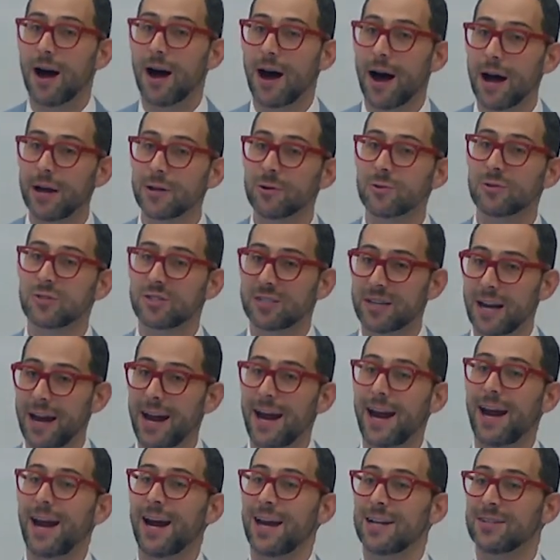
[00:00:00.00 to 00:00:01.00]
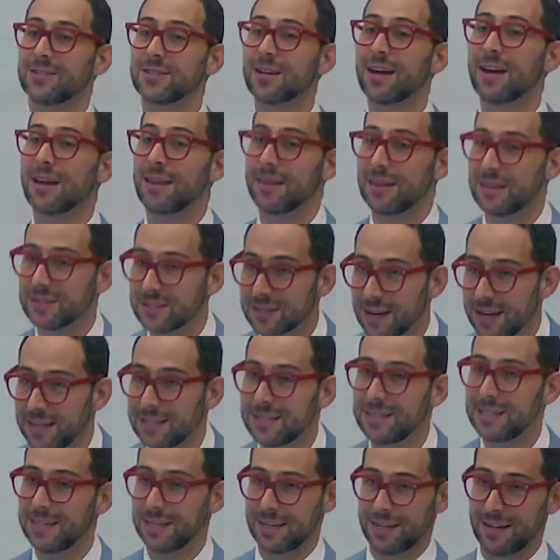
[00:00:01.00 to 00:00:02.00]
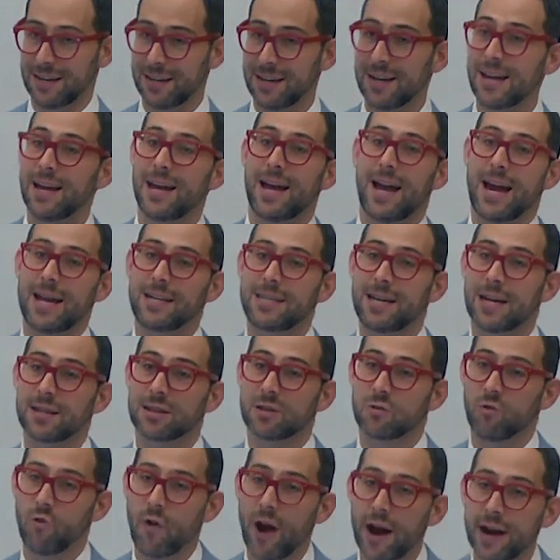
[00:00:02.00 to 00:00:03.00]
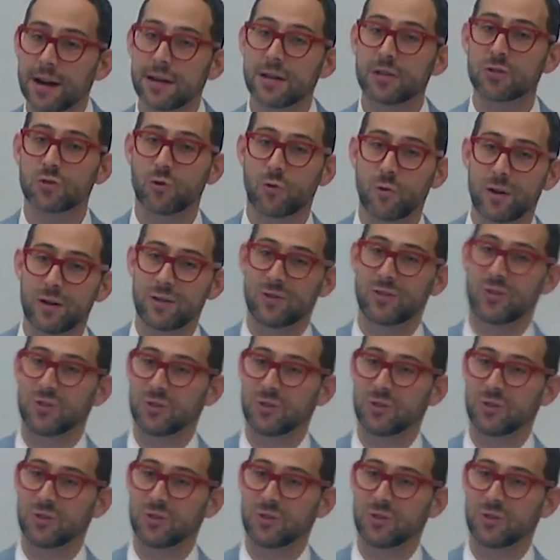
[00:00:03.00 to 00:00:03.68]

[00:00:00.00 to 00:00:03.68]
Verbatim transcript: understands this idea, and yet the regulatory